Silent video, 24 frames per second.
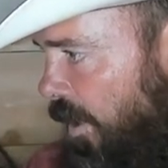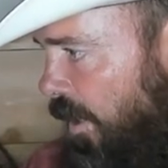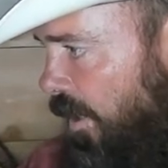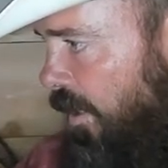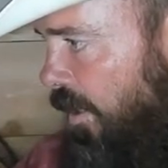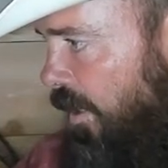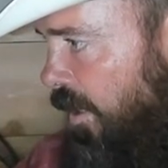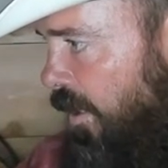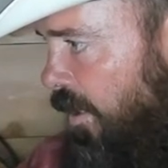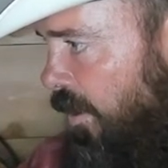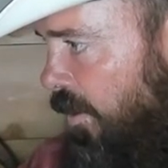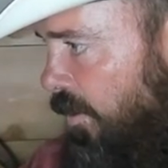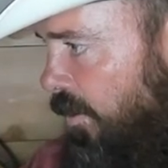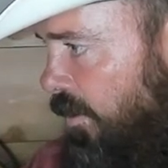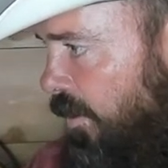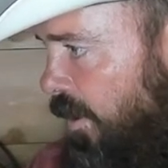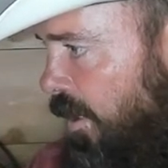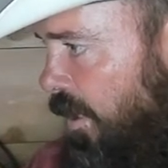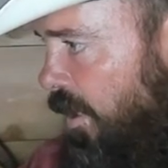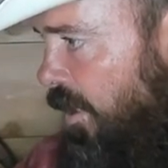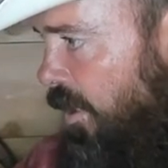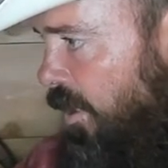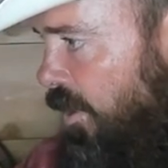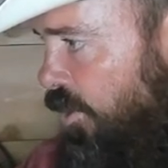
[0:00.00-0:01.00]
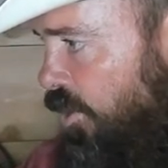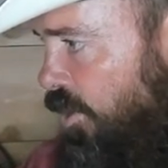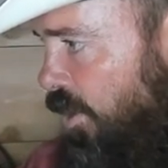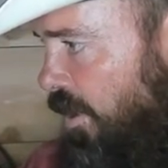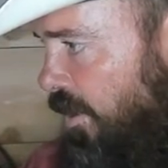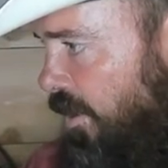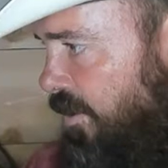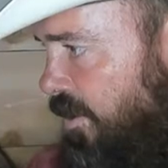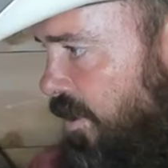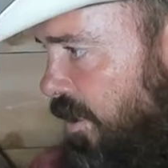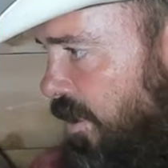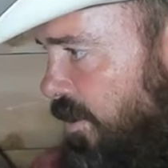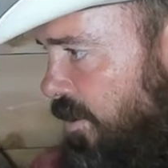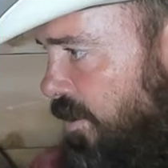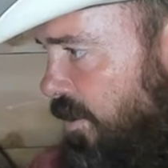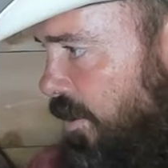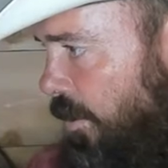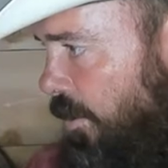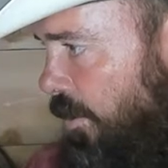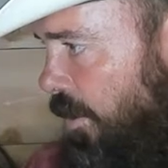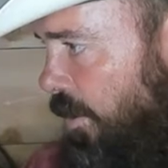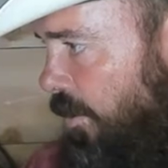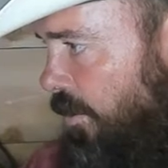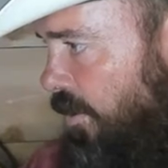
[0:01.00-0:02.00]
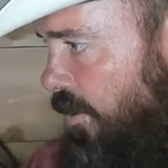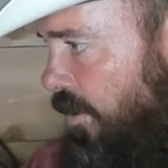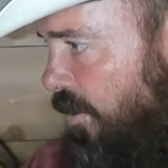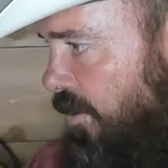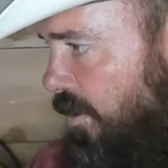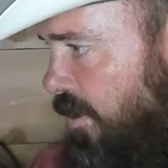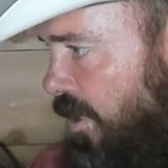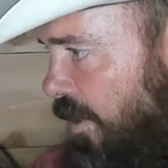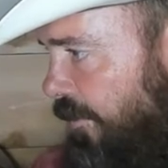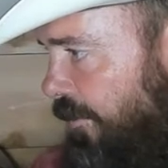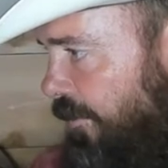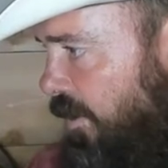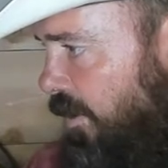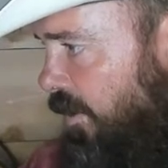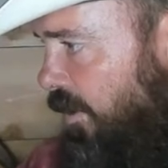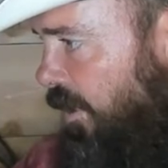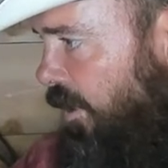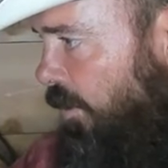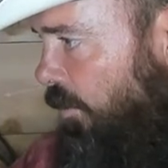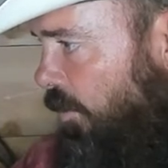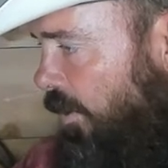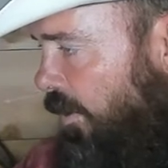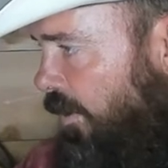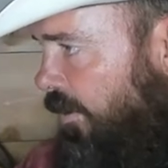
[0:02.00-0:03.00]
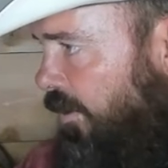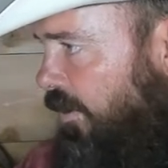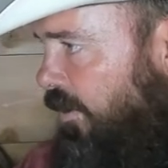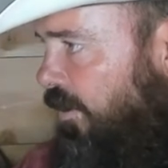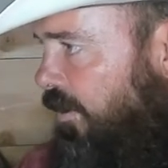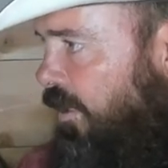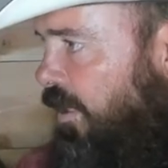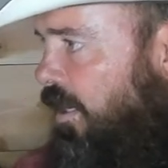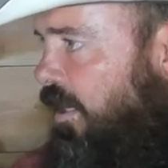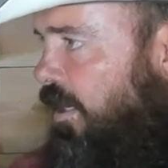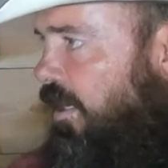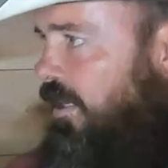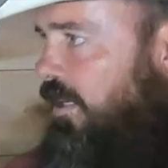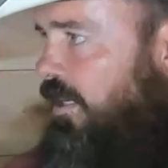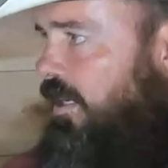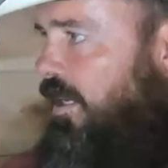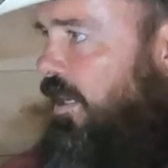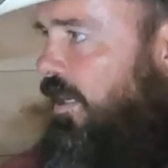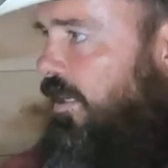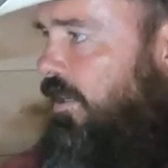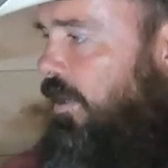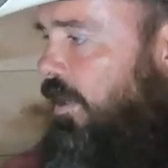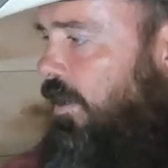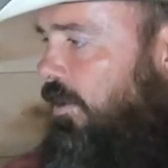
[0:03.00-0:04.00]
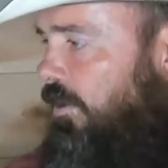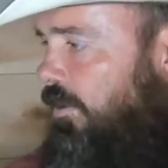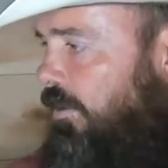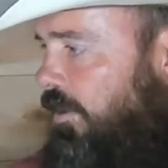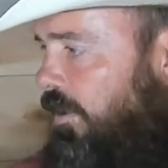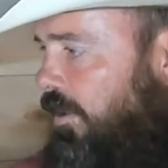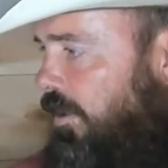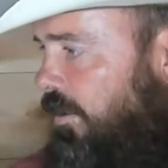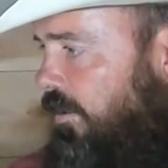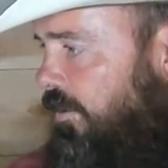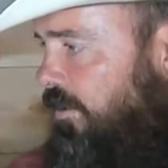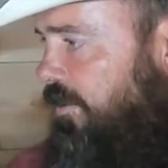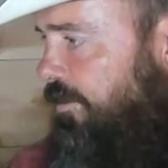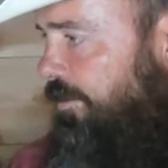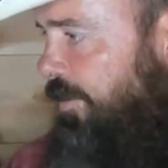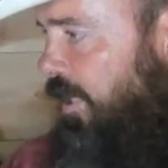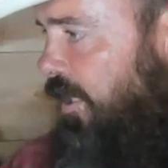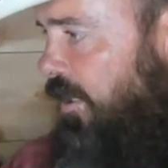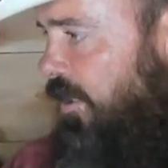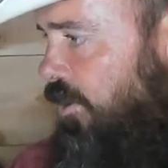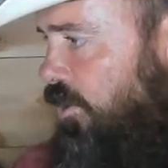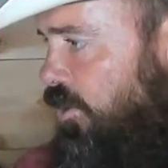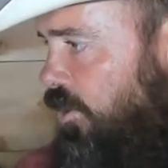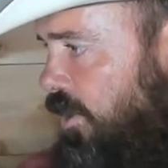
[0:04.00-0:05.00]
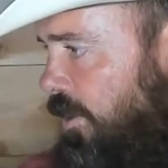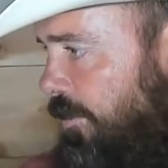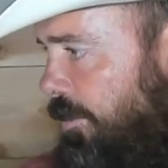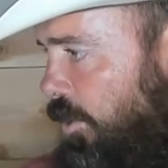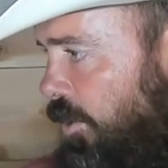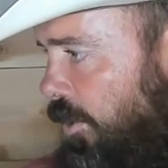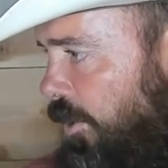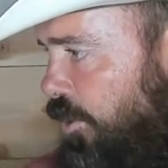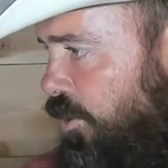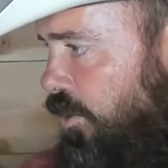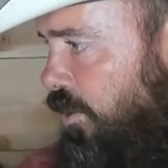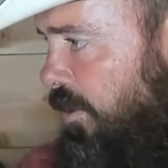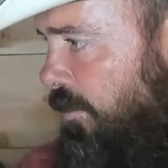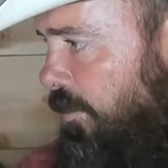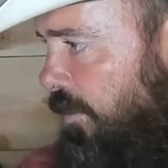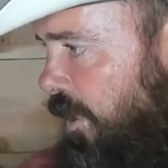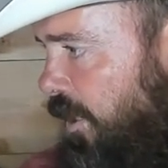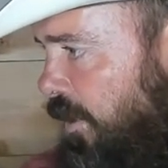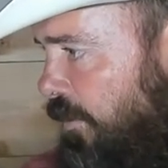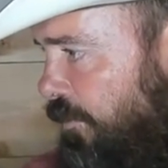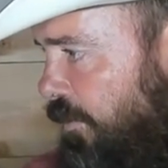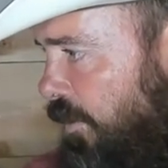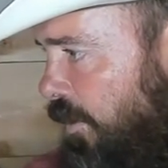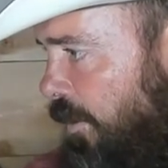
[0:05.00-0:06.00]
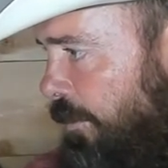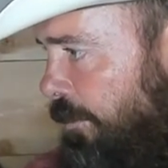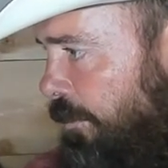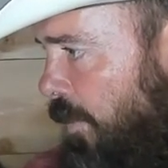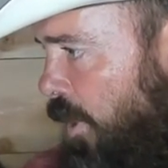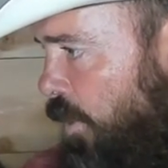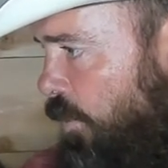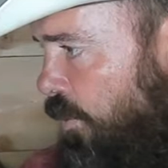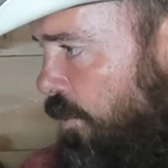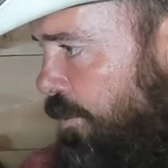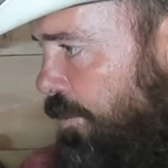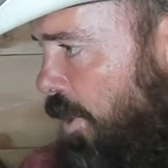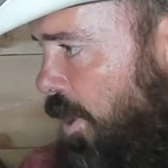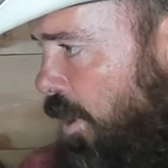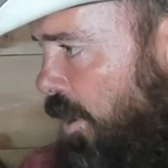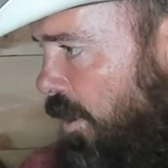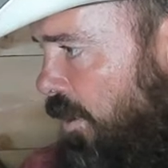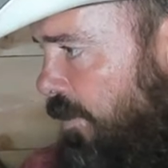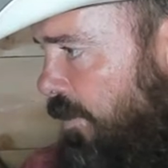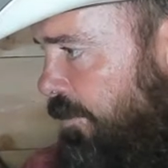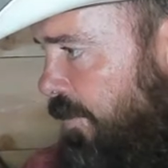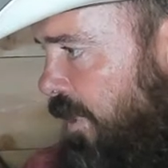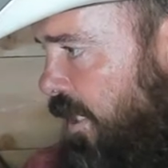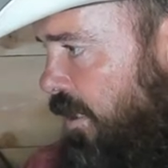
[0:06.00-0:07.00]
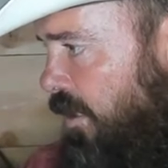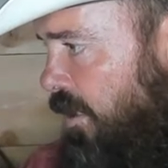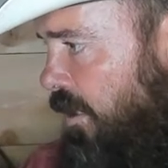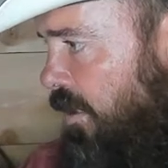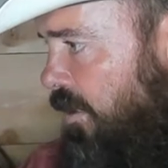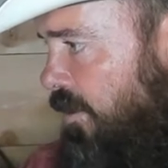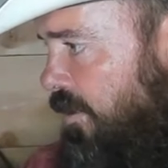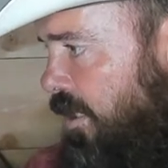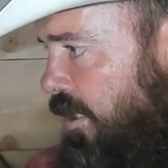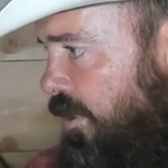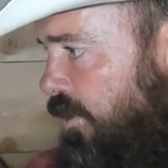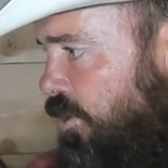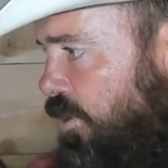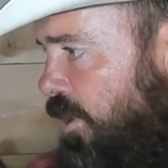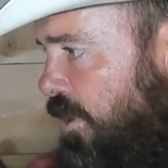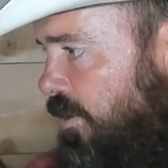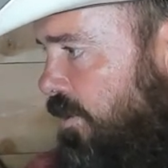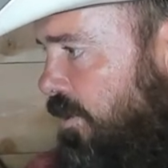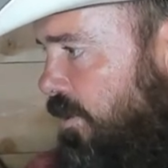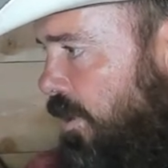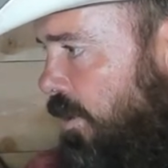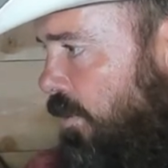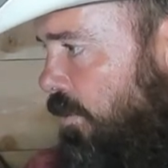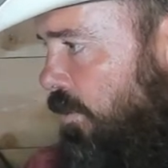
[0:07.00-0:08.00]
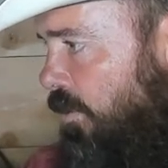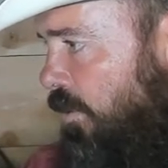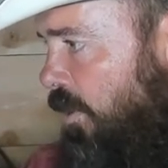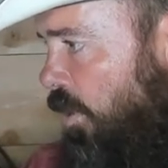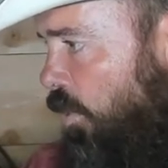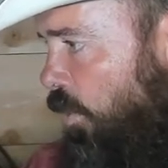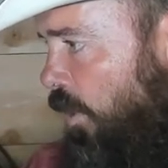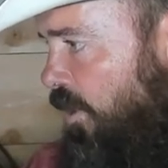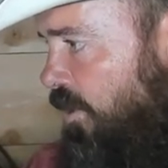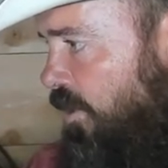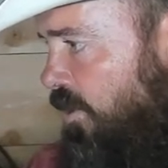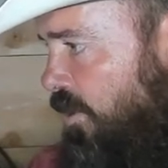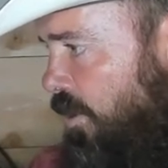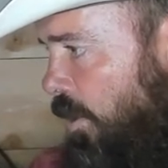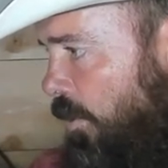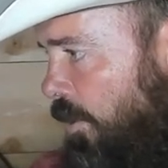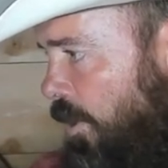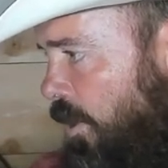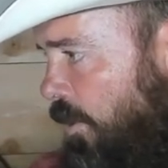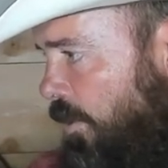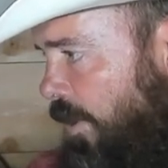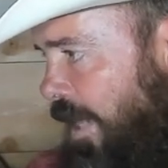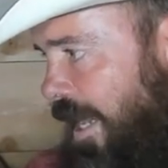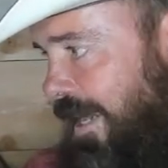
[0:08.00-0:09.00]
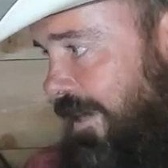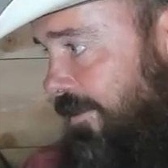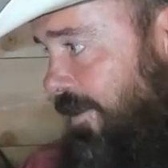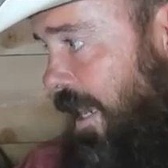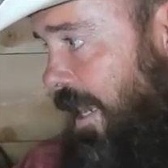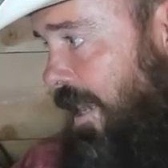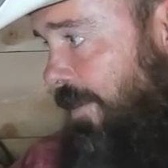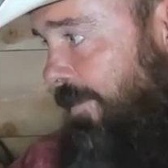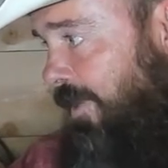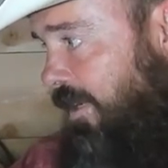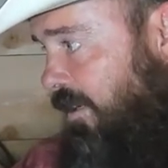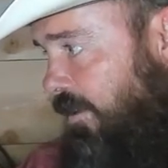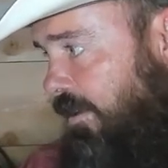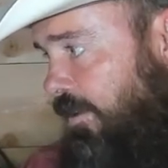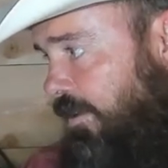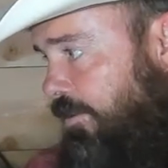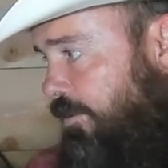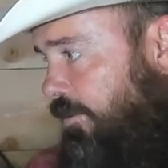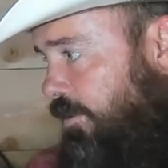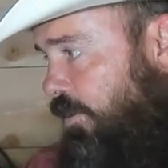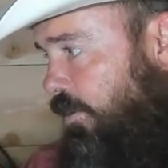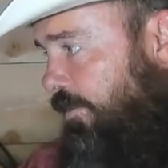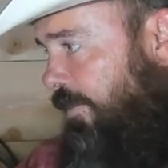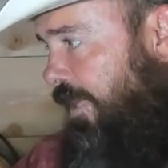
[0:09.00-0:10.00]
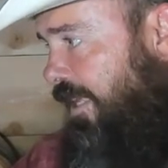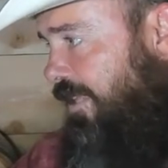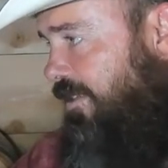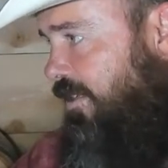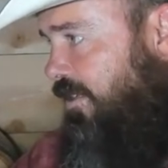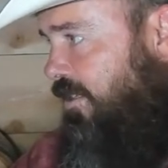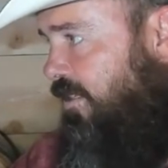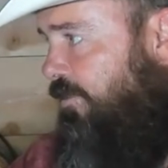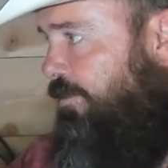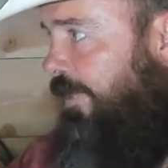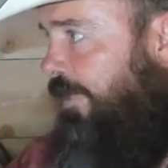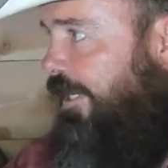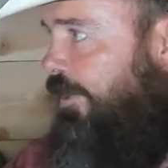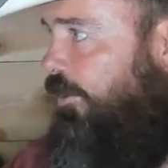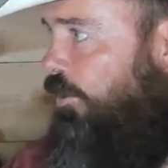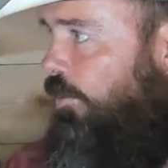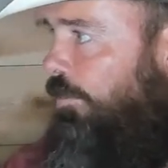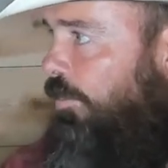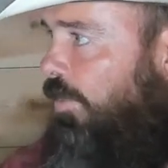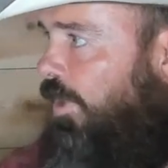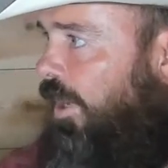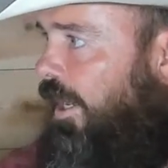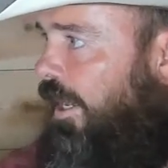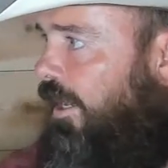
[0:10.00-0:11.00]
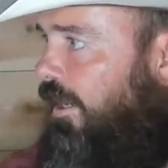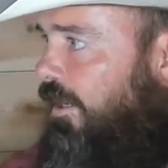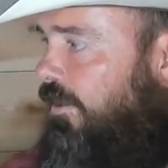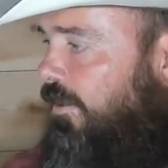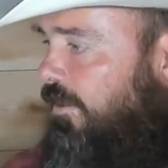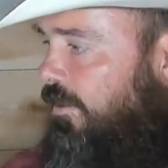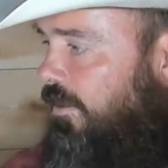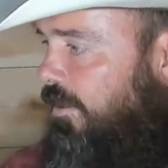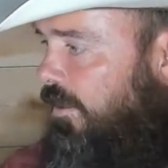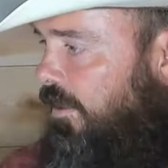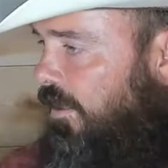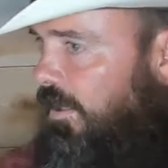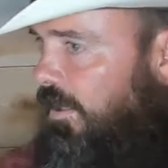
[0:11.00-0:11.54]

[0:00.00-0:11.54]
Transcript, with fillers: right now. Chuck said Sonos is definitely worth it. Yeah, y'all are all speaking gibberish to me for the most part because I just don't know what Sono. I, I'm gonna assume that's a speaker brand,